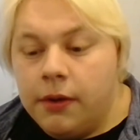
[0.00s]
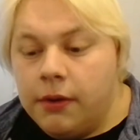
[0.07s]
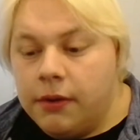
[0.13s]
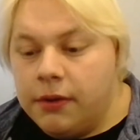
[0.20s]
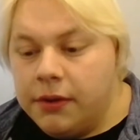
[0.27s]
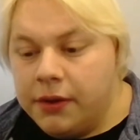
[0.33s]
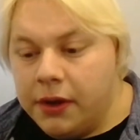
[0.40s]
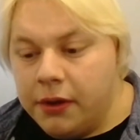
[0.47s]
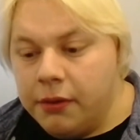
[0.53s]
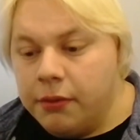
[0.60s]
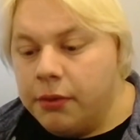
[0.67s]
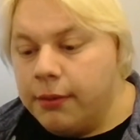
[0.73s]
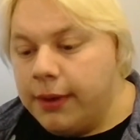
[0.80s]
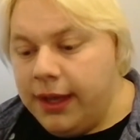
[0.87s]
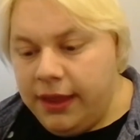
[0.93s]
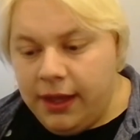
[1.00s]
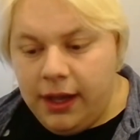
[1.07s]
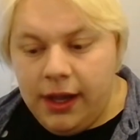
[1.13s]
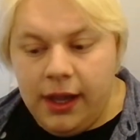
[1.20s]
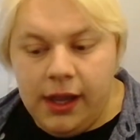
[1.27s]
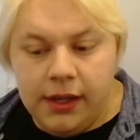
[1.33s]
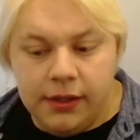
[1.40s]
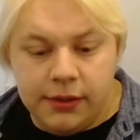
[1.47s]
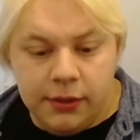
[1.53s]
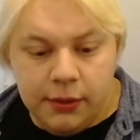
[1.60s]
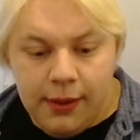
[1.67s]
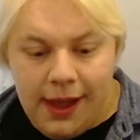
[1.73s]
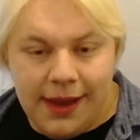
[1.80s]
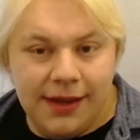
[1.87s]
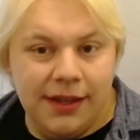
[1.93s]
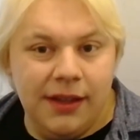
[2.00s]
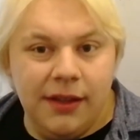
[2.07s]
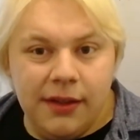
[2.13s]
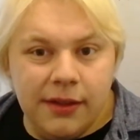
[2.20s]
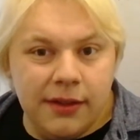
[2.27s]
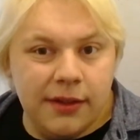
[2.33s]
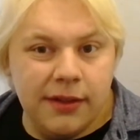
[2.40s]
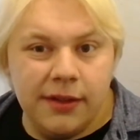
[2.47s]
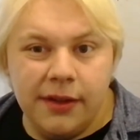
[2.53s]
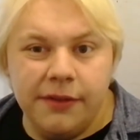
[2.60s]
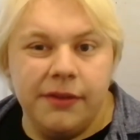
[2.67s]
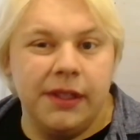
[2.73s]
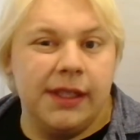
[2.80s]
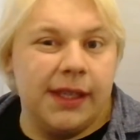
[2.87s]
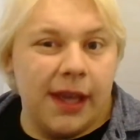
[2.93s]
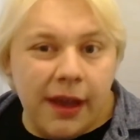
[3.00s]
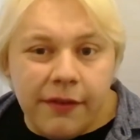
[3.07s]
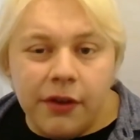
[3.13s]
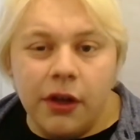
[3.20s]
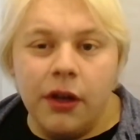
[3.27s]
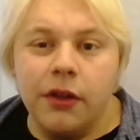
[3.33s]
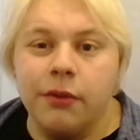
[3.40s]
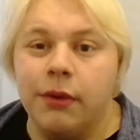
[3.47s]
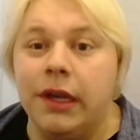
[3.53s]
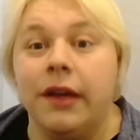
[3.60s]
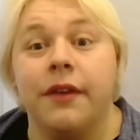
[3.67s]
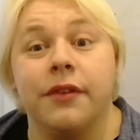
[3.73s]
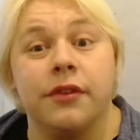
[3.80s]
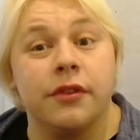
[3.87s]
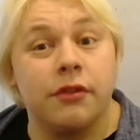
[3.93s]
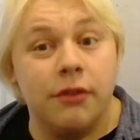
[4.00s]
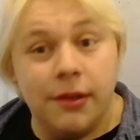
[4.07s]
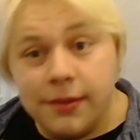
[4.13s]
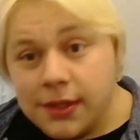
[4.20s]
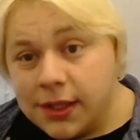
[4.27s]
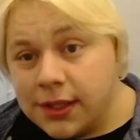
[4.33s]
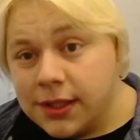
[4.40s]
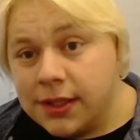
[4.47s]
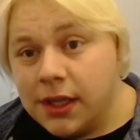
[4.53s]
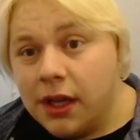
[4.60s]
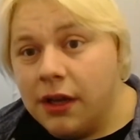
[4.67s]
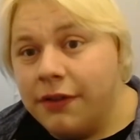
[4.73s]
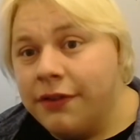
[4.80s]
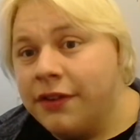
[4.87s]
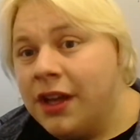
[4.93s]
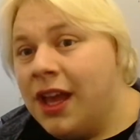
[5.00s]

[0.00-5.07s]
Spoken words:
You know, the way that I do edit stuff together, the way I've scripted stuff,